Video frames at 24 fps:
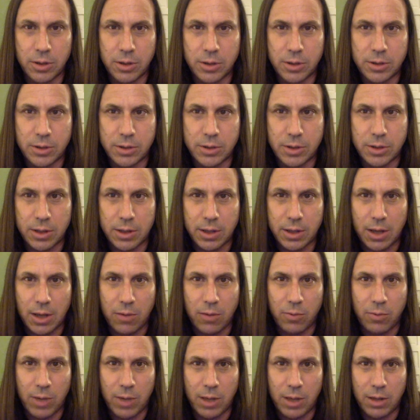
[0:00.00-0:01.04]
So I
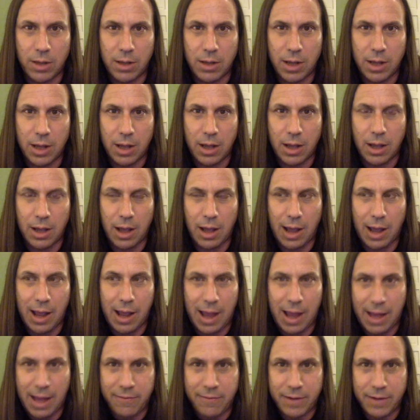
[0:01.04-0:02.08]
thought, well, I
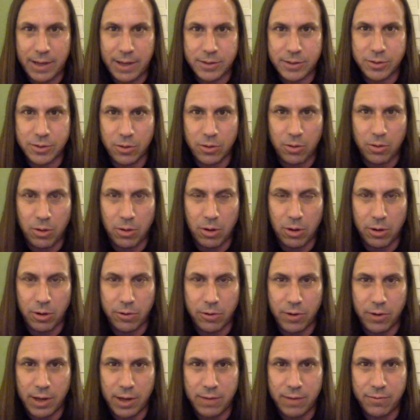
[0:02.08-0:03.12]
have an external hard
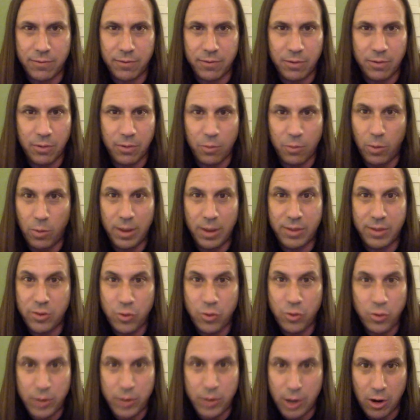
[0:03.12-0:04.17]
drive with
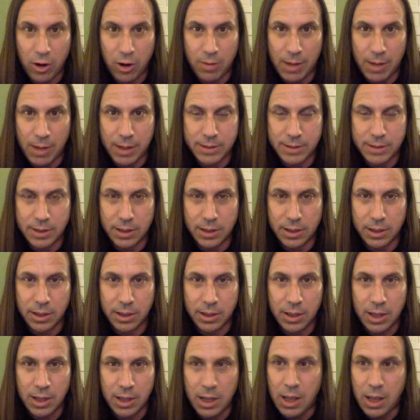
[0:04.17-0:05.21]
2 terabytes on it.
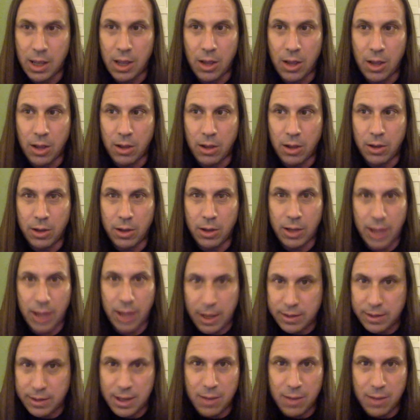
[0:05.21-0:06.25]

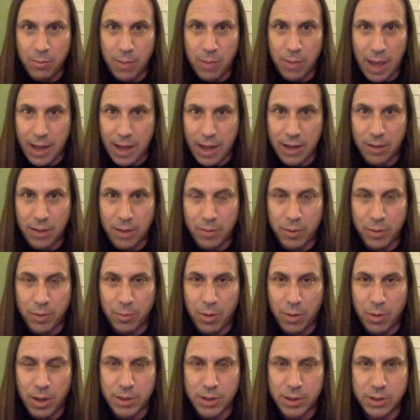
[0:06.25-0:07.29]
Can't I back up the
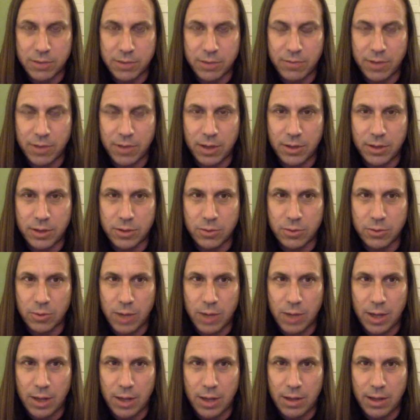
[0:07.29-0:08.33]
project files?
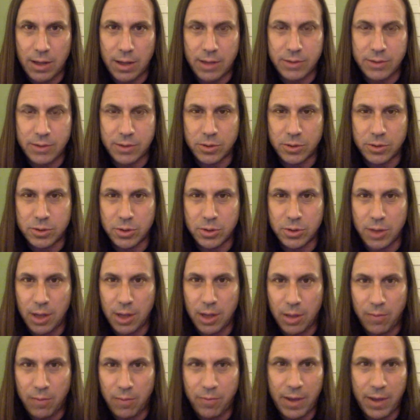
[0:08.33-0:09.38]
Well, I searched the
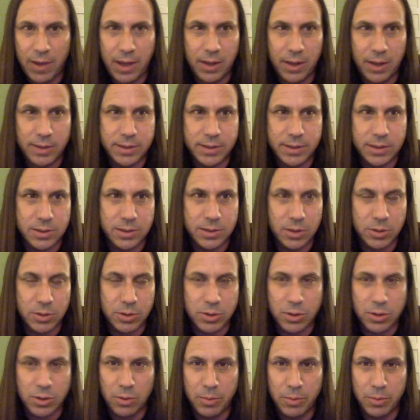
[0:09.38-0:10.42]
help files, I
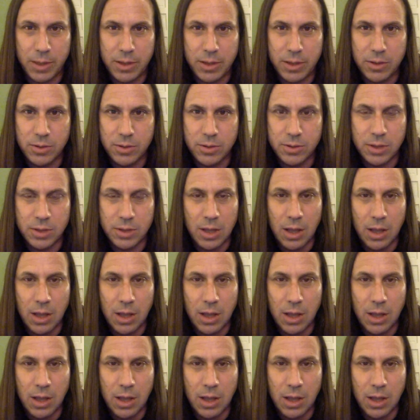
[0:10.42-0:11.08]
searched the menus.